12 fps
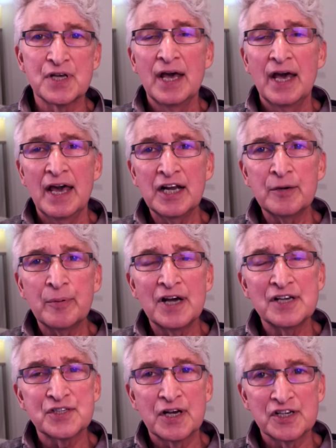enterprise
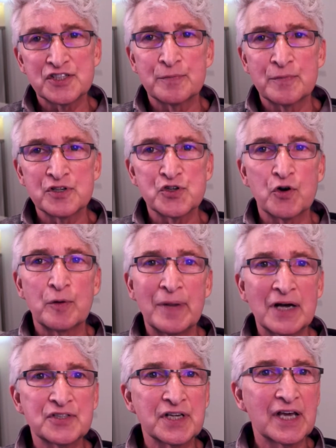customers are about
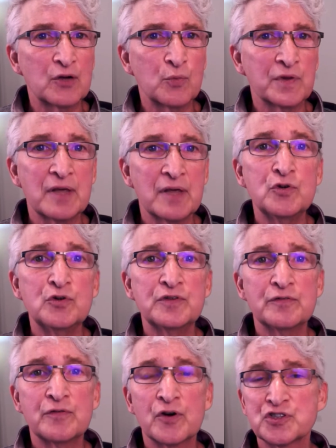to get when they move to
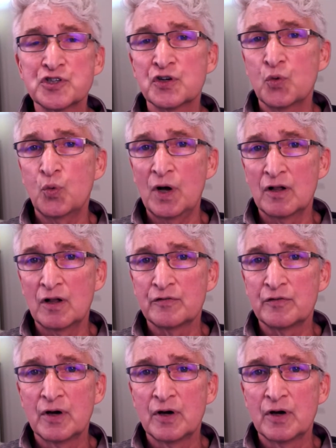version 12.